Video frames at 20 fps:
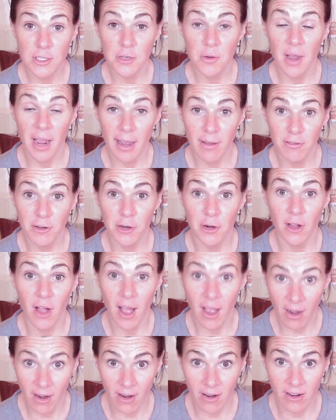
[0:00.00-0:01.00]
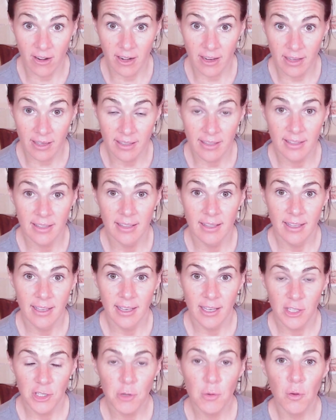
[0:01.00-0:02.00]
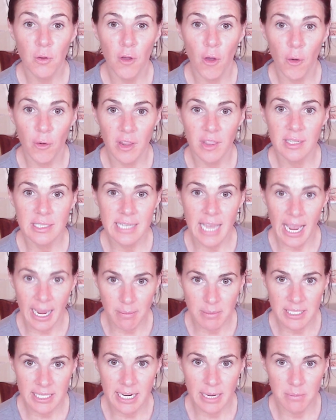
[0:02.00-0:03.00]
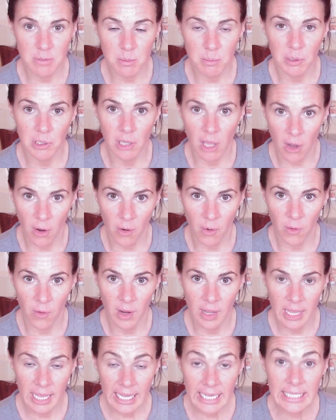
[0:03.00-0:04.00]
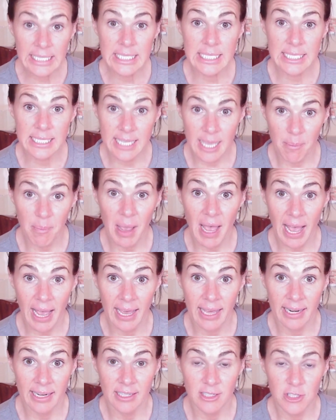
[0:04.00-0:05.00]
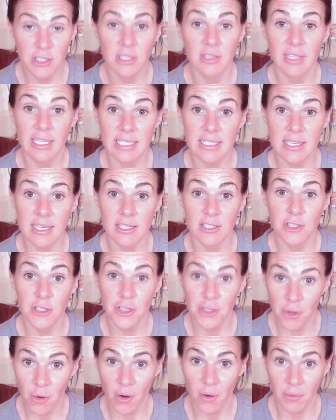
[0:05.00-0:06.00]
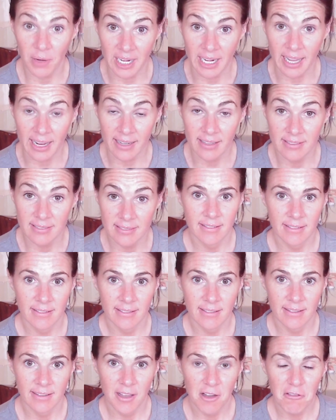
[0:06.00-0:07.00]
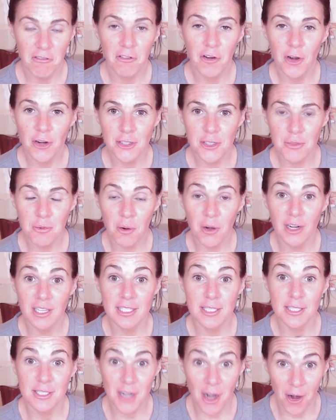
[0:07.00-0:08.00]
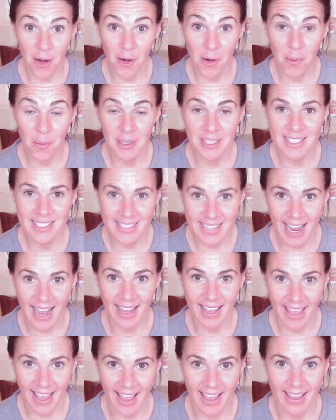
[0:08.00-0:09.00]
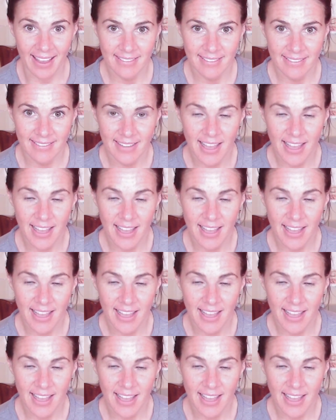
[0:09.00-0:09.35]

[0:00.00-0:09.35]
you have your card, you can go to the timestamps below and skip ahead to listen to your reading. First, we're going to start with Stack A.